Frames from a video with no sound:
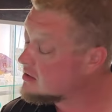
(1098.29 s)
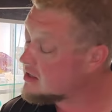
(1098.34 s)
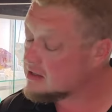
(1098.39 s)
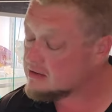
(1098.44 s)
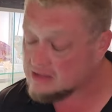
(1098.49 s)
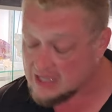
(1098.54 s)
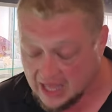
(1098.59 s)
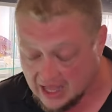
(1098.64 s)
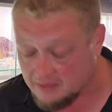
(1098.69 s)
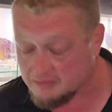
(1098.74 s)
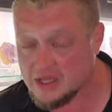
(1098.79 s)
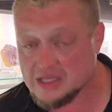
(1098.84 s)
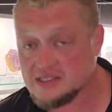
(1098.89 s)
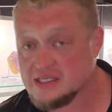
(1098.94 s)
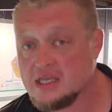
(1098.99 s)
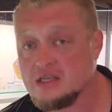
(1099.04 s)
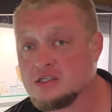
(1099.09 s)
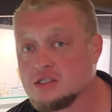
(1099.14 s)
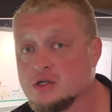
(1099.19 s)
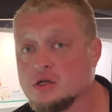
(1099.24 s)
Now, I'm not
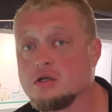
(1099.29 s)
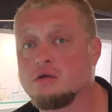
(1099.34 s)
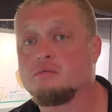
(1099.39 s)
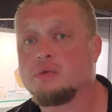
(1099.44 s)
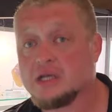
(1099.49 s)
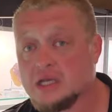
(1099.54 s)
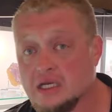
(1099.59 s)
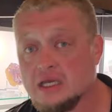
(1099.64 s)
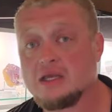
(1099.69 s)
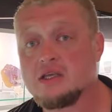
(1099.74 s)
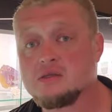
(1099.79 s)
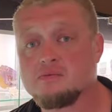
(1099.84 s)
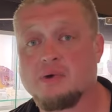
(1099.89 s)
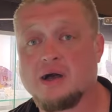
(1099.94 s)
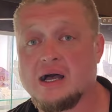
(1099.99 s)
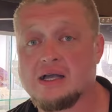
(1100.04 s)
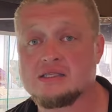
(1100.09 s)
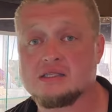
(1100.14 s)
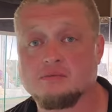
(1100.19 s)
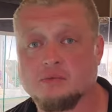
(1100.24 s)
saying certain, but it is
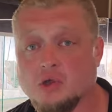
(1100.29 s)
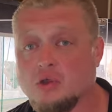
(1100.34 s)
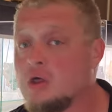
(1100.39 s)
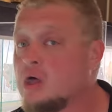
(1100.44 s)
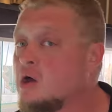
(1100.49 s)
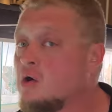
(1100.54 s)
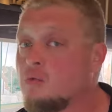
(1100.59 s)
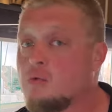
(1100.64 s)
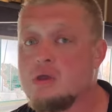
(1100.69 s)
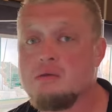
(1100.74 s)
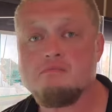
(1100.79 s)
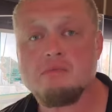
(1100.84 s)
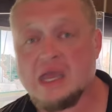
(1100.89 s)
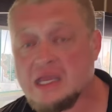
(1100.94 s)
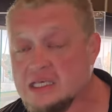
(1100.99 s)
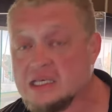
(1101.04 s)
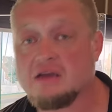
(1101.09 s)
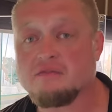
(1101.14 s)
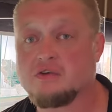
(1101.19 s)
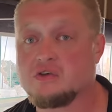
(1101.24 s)
possible we may
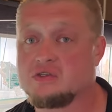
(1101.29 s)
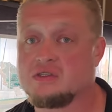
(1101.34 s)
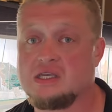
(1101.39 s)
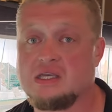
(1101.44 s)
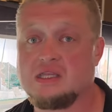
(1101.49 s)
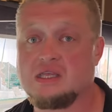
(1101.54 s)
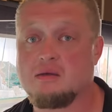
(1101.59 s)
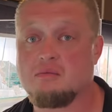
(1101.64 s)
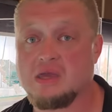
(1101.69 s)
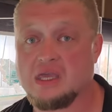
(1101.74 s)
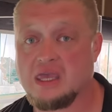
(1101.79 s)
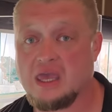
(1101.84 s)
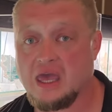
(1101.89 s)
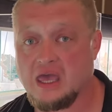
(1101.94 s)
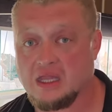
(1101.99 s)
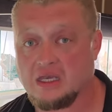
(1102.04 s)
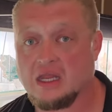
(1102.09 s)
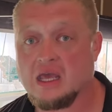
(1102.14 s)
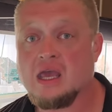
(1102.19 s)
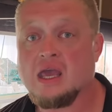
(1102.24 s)
never see them
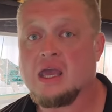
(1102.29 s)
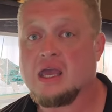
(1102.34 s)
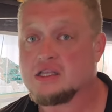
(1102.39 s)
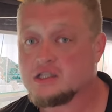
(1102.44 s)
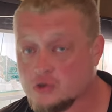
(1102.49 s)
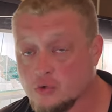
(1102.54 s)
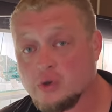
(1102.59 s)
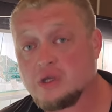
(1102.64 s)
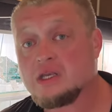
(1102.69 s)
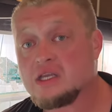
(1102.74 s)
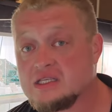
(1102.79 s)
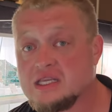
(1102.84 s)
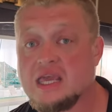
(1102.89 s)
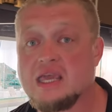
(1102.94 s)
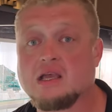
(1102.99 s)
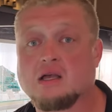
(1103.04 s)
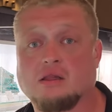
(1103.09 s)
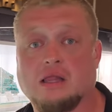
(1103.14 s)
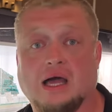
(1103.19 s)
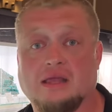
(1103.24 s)
again. It's going to
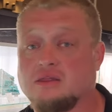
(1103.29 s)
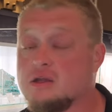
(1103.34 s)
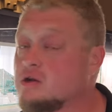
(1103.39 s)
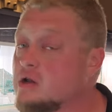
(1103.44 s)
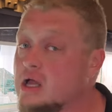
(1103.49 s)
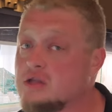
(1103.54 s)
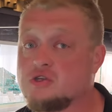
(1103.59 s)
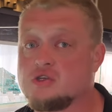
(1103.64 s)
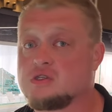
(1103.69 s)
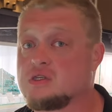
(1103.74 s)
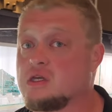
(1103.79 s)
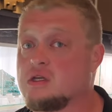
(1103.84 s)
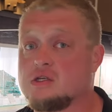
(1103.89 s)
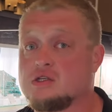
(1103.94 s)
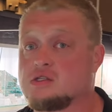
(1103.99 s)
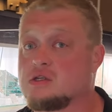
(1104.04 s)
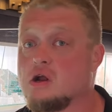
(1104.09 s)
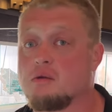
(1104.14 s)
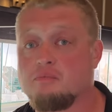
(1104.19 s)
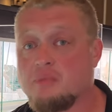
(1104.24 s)
take a lot. They're not just going to
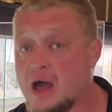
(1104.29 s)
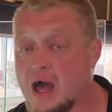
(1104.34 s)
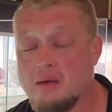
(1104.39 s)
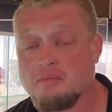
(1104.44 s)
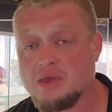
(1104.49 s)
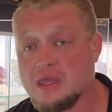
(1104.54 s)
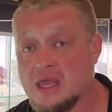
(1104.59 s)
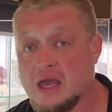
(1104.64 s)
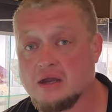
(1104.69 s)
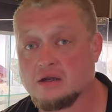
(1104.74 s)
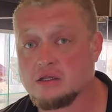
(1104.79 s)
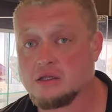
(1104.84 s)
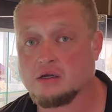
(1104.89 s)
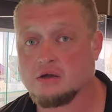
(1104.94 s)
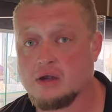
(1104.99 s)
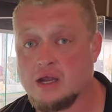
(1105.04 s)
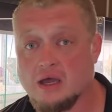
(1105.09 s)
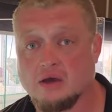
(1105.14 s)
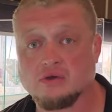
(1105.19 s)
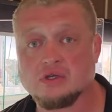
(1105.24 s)
start popping out of the
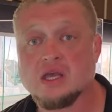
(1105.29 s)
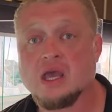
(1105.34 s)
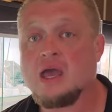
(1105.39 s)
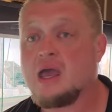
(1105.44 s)
ground.